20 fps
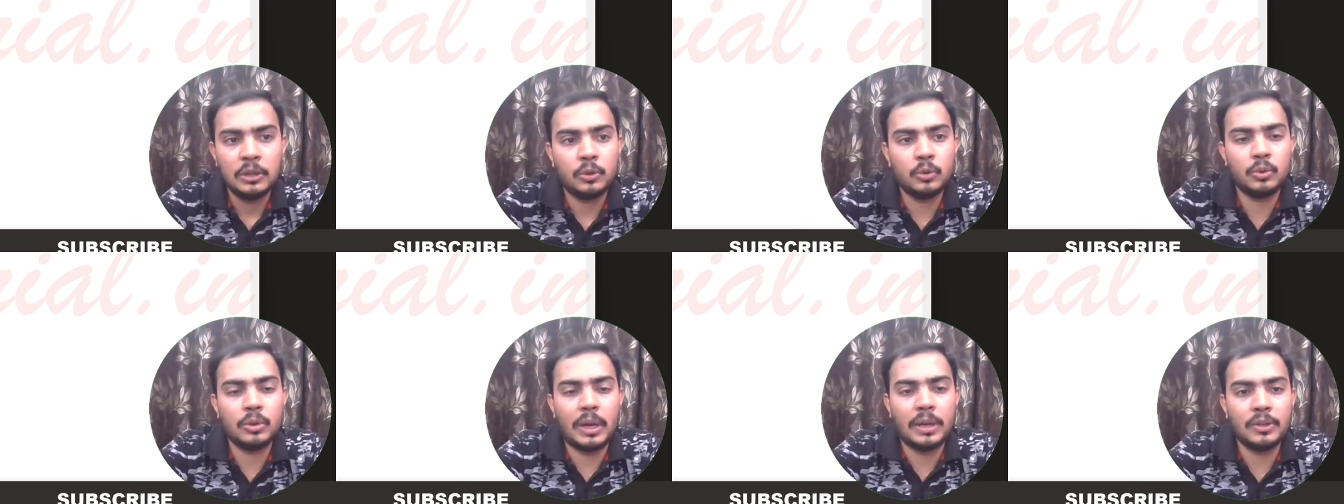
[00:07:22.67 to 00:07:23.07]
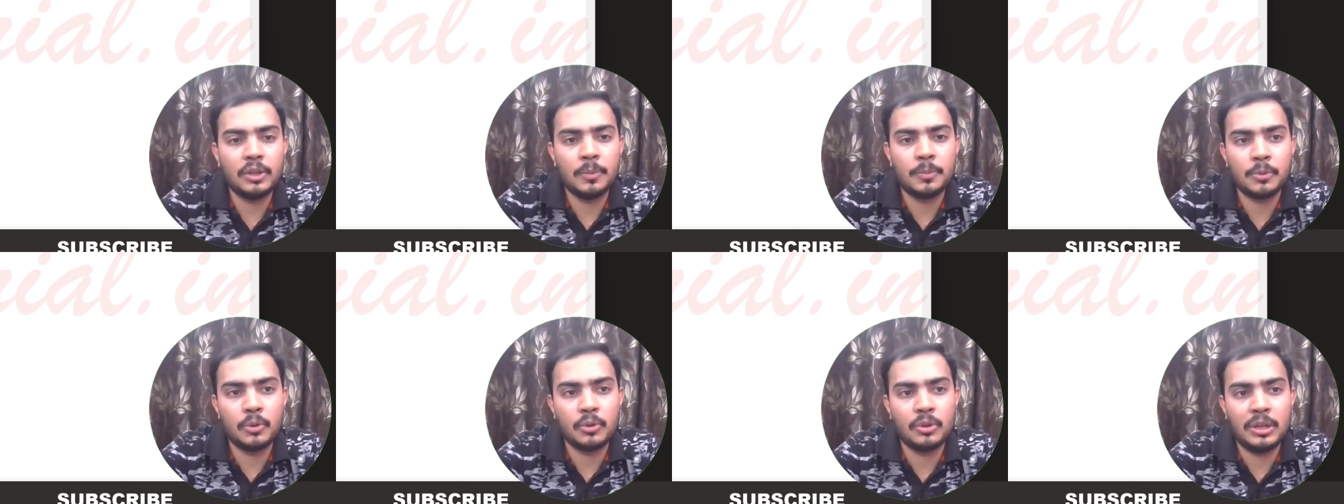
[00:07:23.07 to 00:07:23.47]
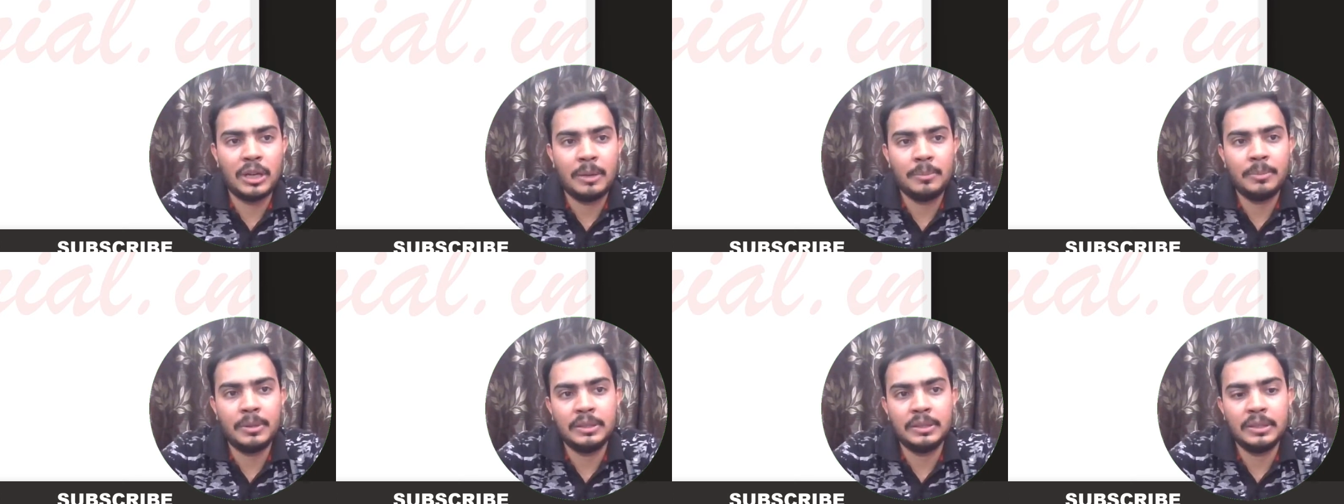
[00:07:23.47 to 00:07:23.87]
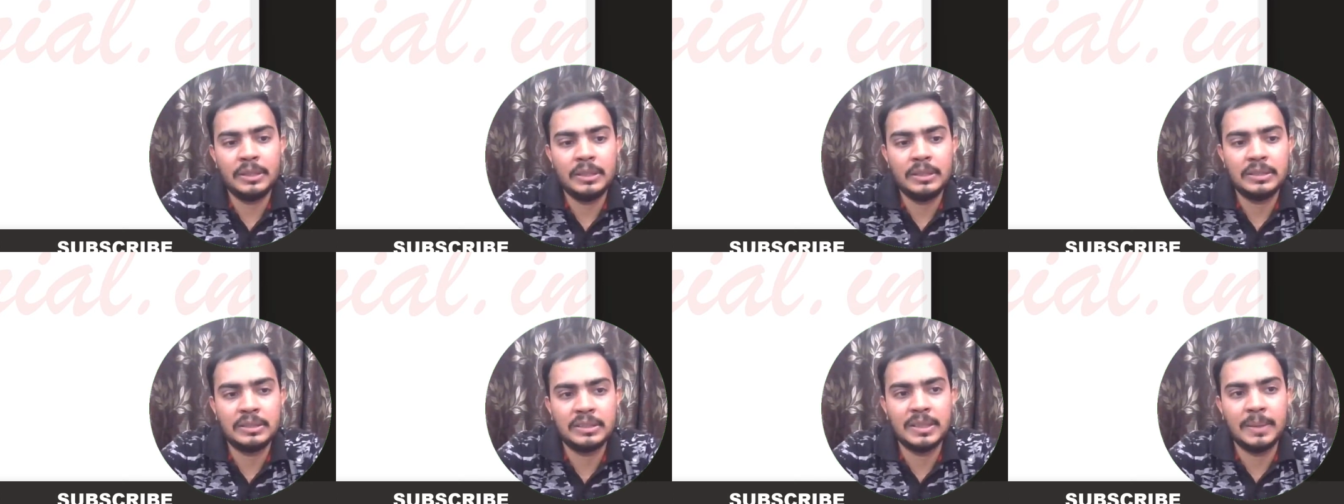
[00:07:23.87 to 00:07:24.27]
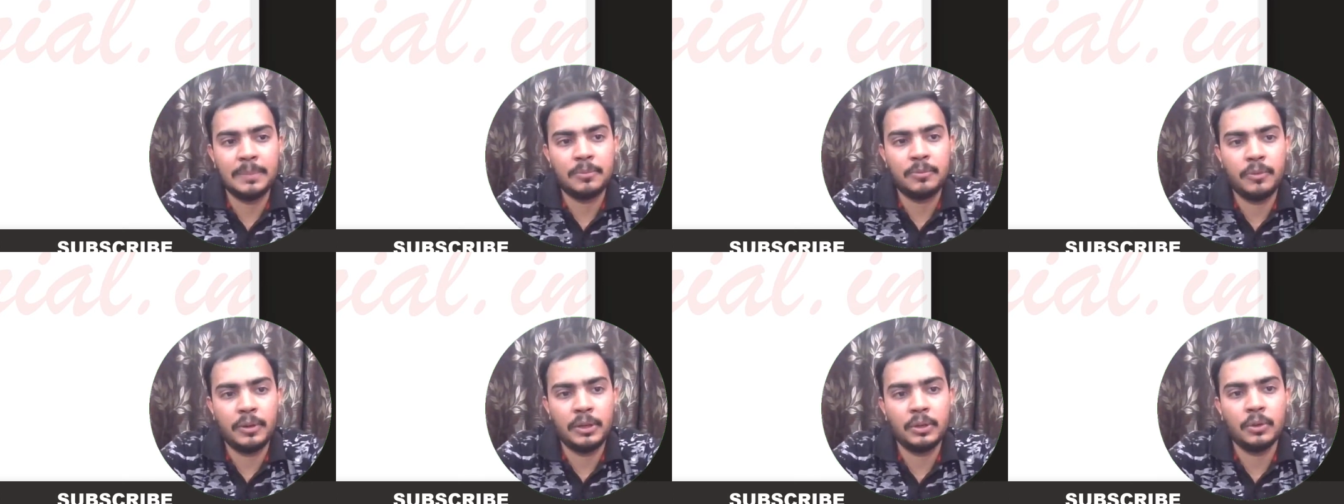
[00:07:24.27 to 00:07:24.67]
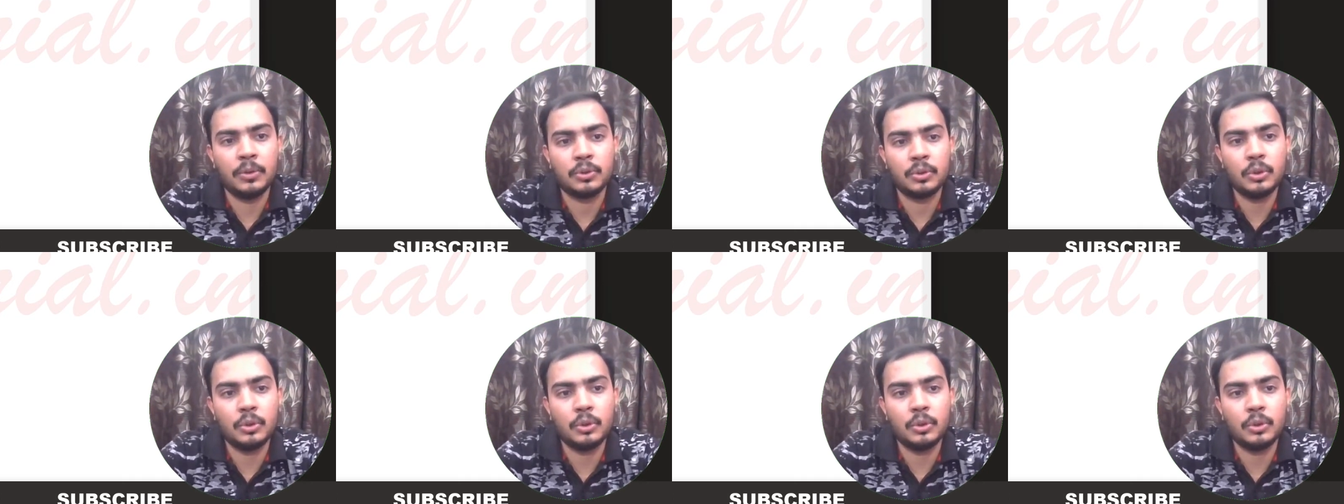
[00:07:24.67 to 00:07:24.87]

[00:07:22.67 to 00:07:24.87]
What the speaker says: to run your program in the script window.